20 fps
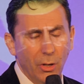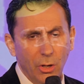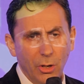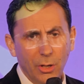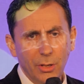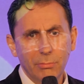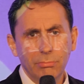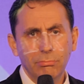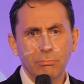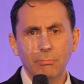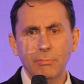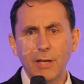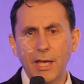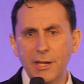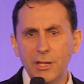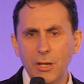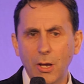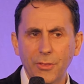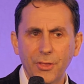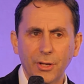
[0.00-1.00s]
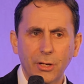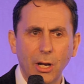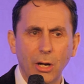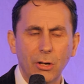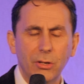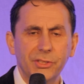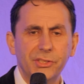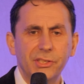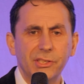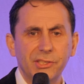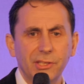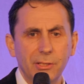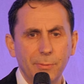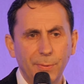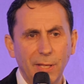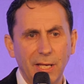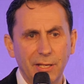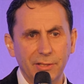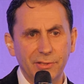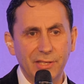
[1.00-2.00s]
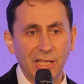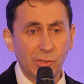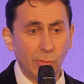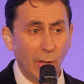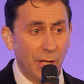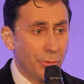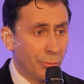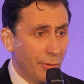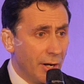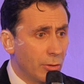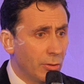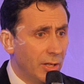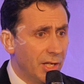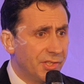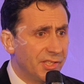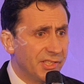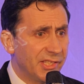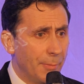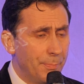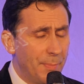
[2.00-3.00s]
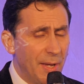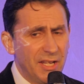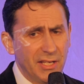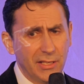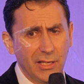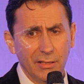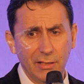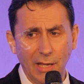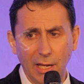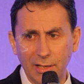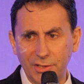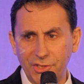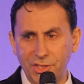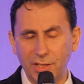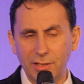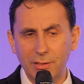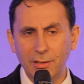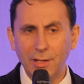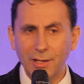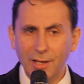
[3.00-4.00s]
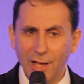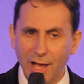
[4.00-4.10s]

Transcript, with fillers: or any other currencies in the planet. That's why the regulators are panicked. and I actually